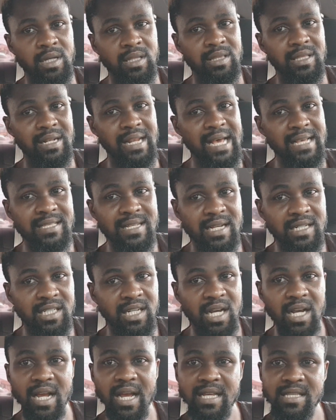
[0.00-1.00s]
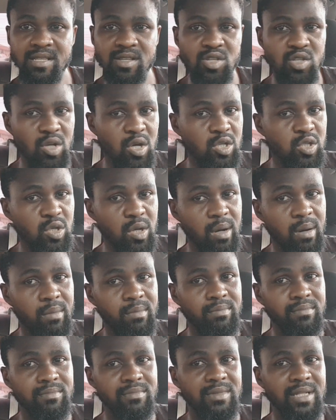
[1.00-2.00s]
the last I checked, I still saw
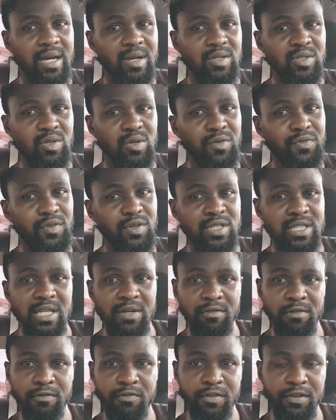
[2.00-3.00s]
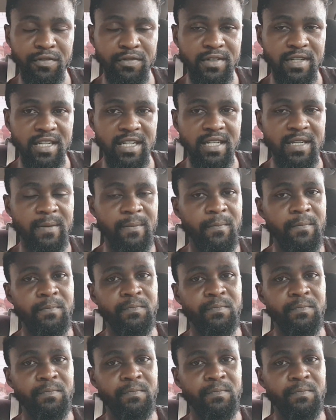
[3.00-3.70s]
some that was going for 750,